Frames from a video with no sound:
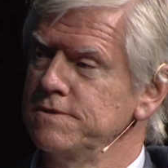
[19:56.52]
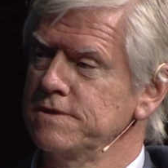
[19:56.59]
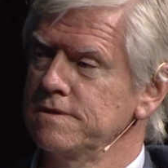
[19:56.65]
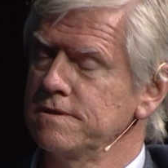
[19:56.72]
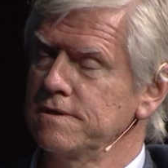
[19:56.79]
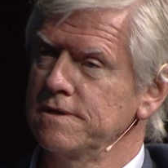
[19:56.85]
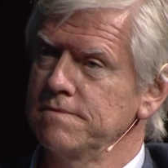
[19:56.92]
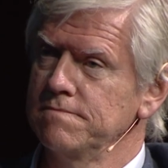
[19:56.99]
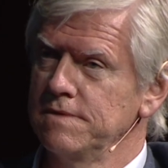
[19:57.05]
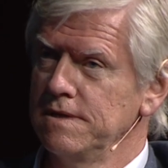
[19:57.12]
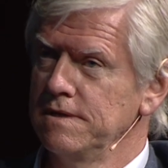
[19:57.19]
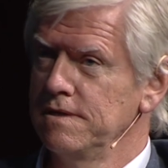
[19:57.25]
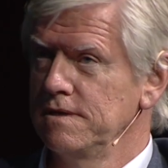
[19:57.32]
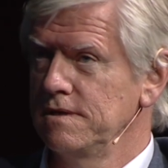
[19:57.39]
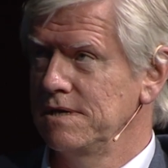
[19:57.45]
but
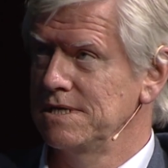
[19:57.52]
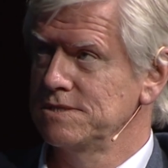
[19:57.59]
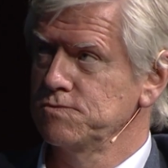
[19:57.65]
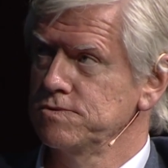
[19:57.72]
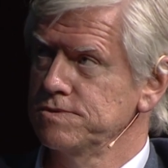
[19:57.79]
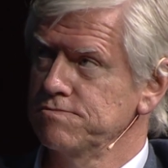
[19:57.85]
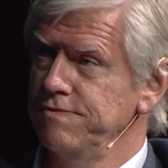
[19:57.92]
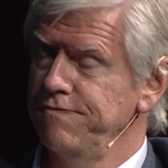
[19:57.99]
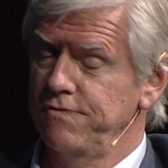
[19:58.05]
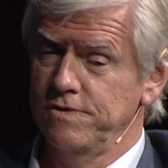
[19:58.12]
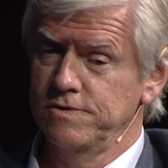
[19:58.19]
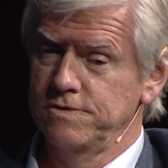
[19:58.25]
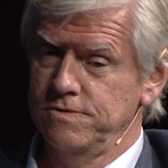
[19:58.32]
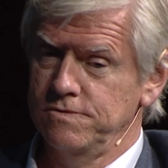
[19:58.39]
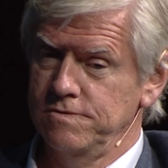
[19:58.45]
as was
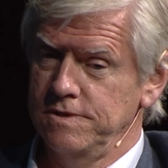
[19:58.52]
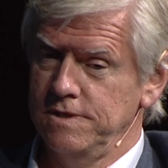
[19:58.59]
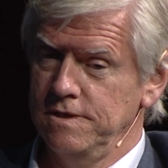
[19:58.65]
referred to,